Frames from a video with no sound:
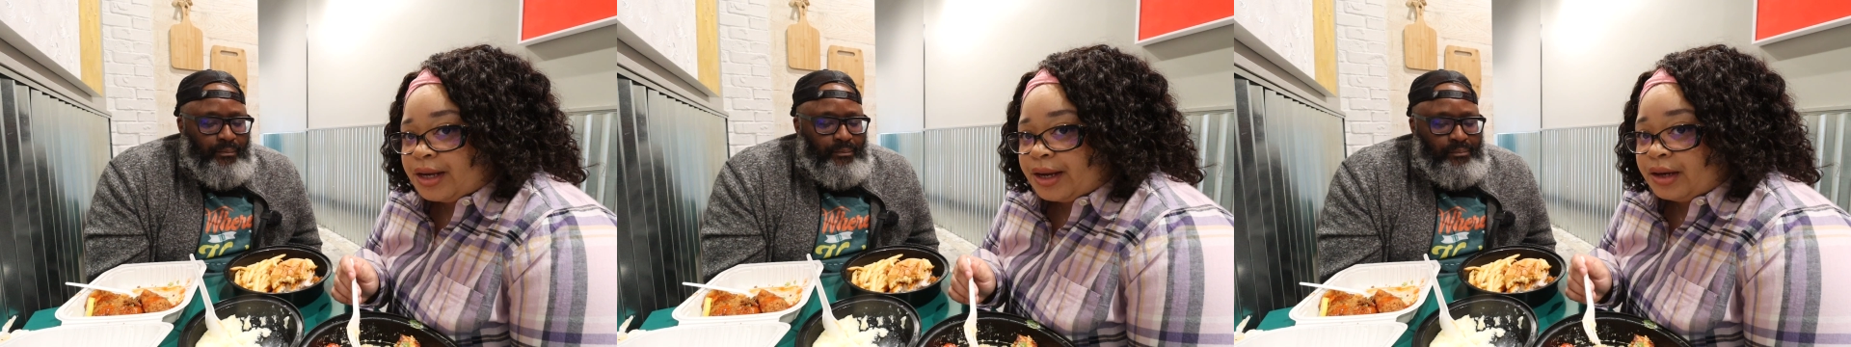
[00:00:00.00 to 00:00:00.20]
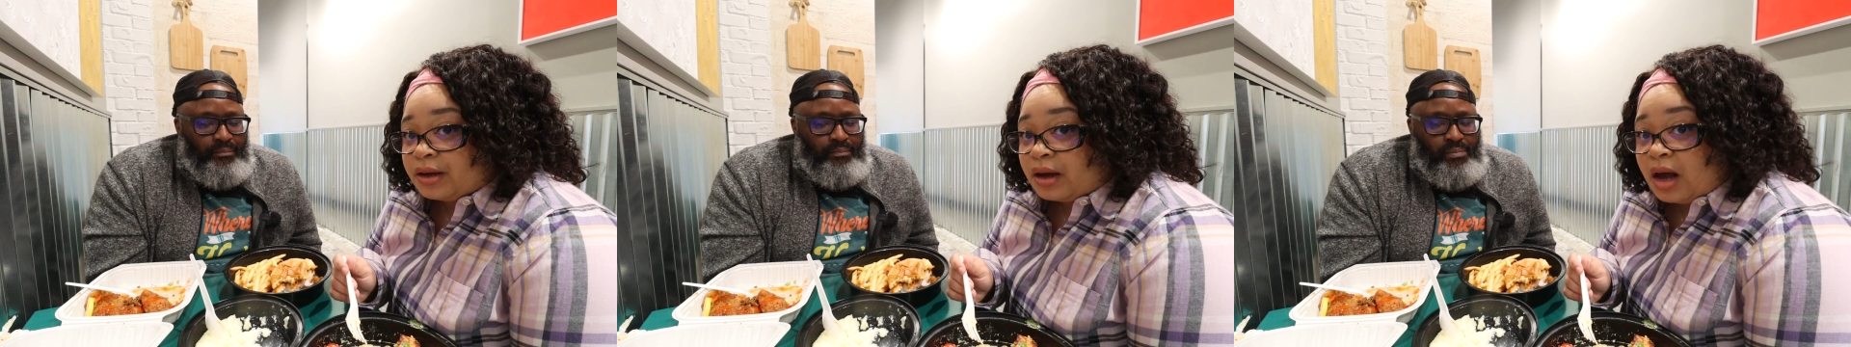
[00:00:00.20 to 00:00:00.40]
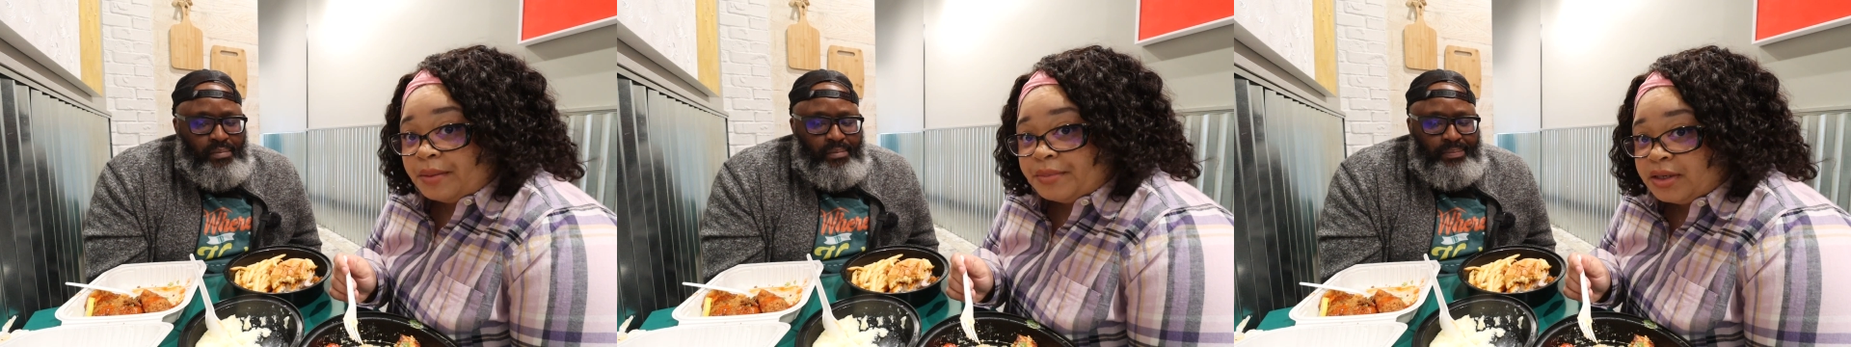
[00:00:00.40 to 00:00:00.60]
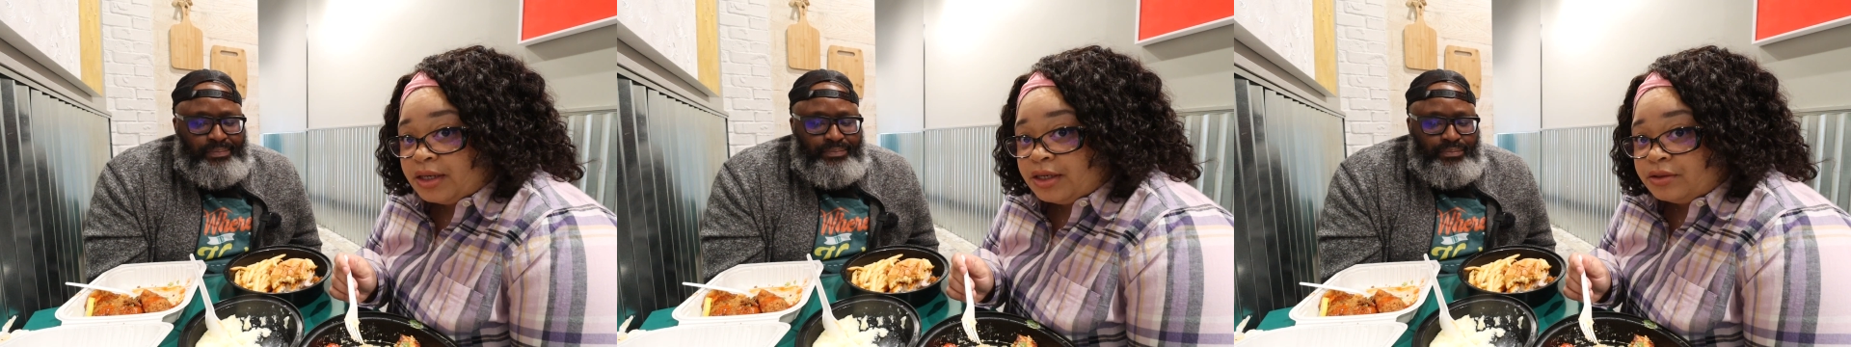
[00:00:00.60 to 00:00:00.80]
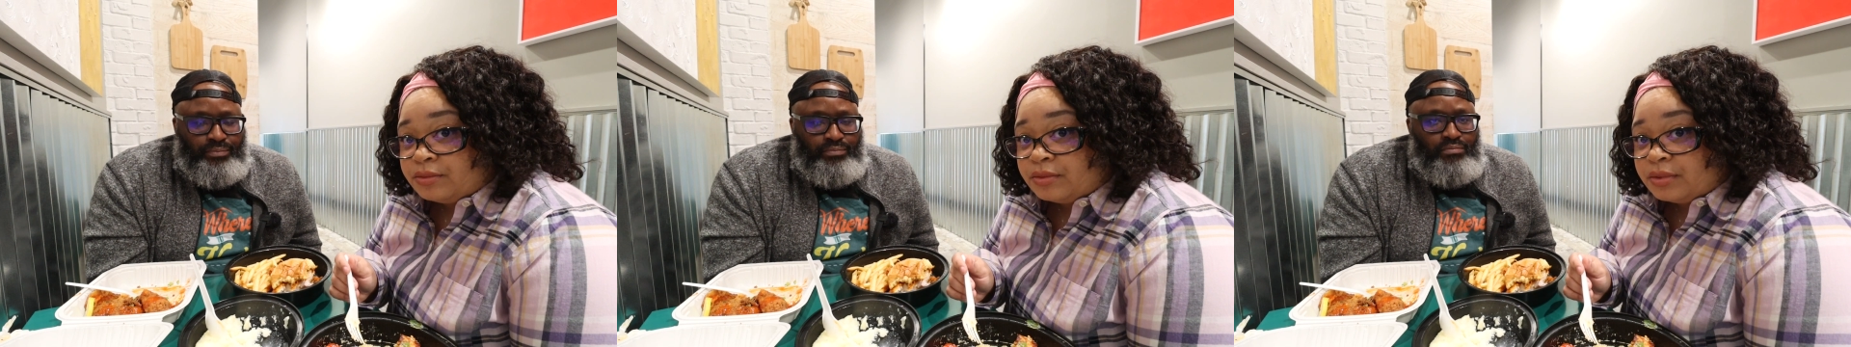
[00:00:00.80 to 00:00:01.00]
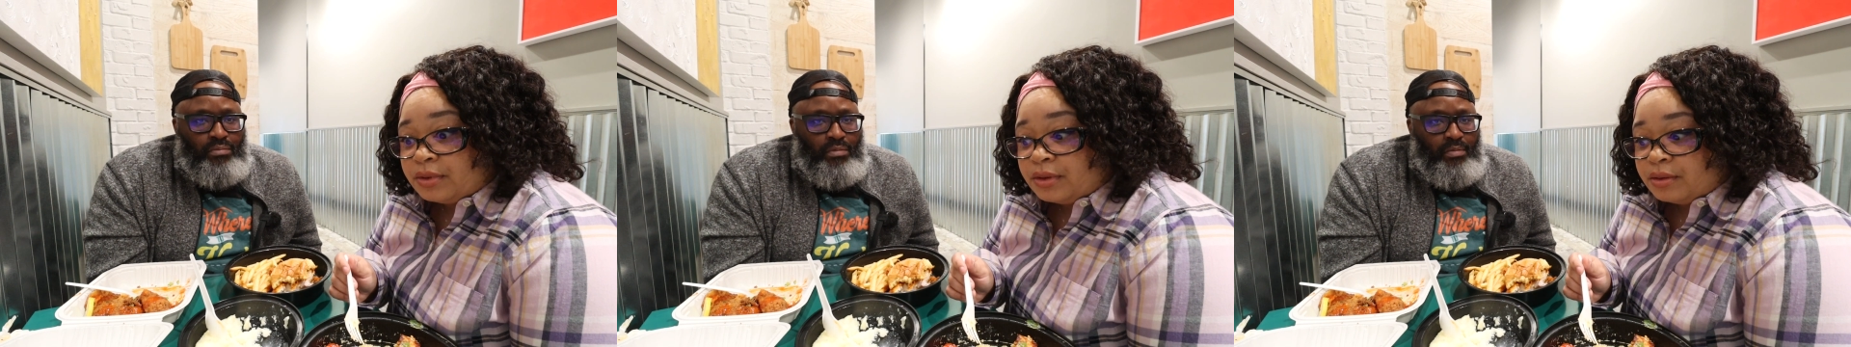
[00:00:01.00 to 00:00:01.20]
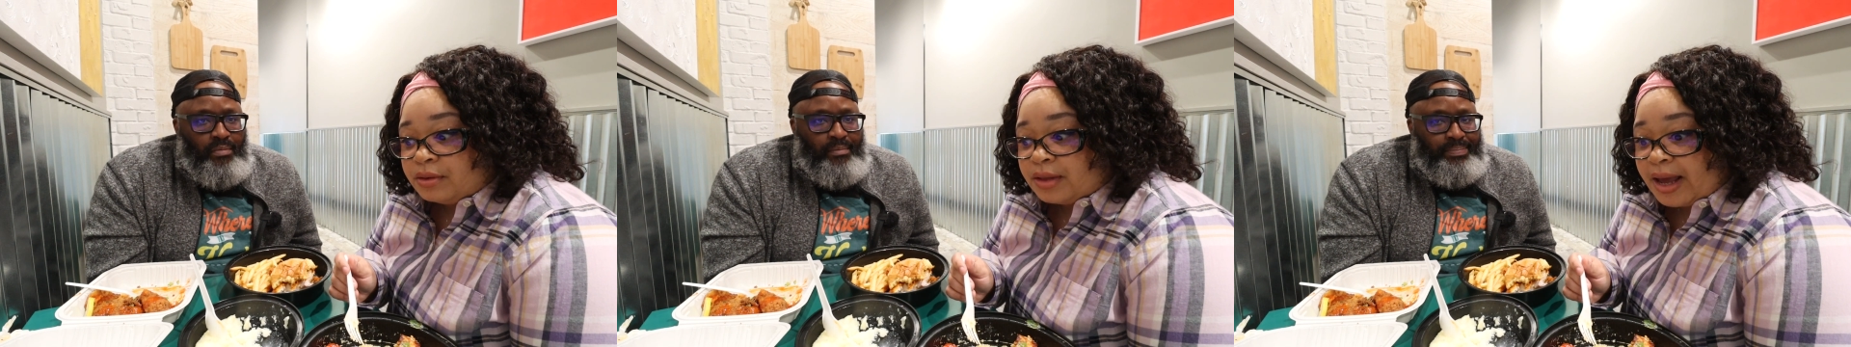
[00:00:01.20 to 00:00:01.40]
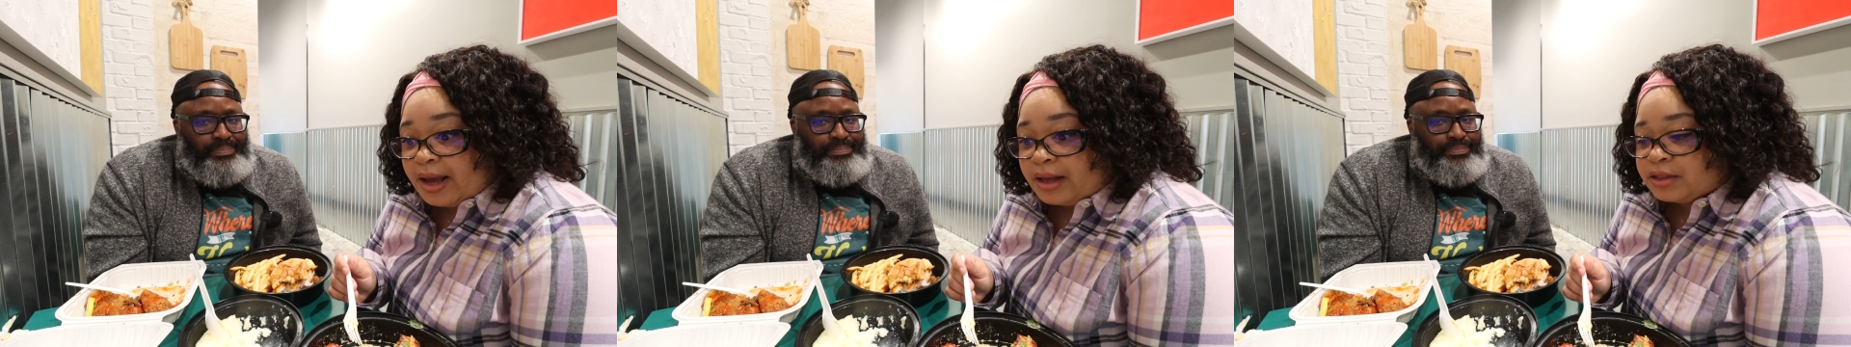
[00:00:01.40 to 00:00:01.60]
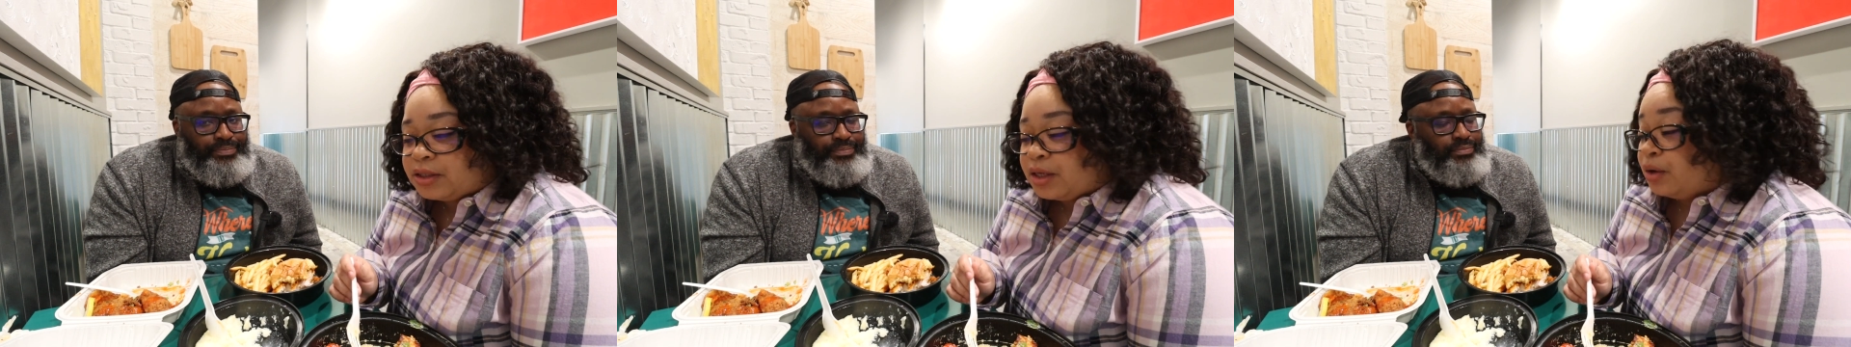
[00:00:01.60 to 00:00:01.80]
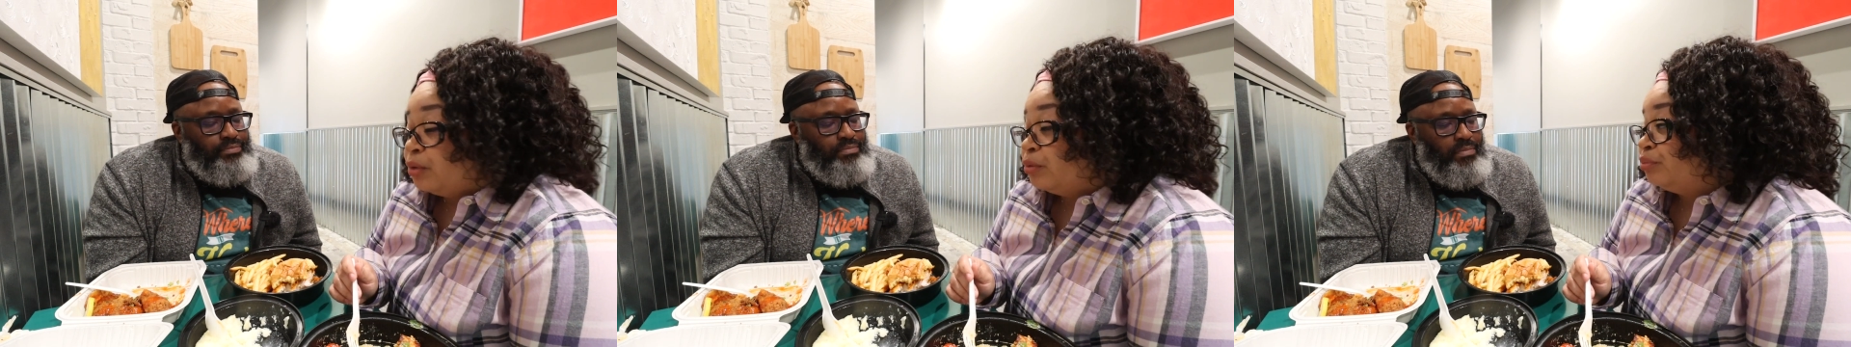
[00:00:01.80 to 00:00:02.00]
Speaker 1: that can accommodate that.
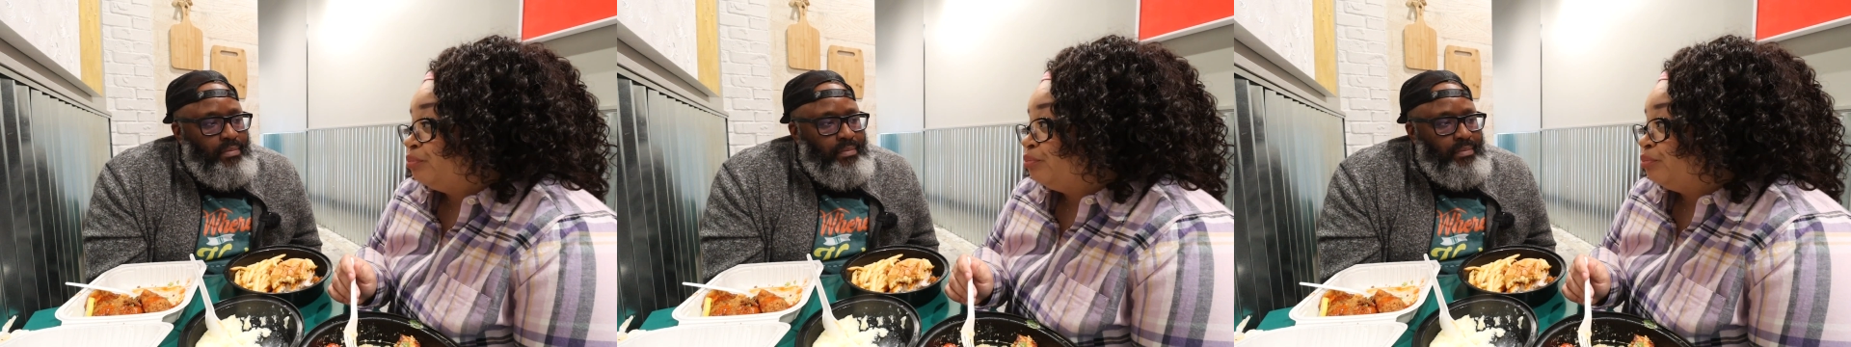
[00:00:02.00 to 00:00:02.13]
So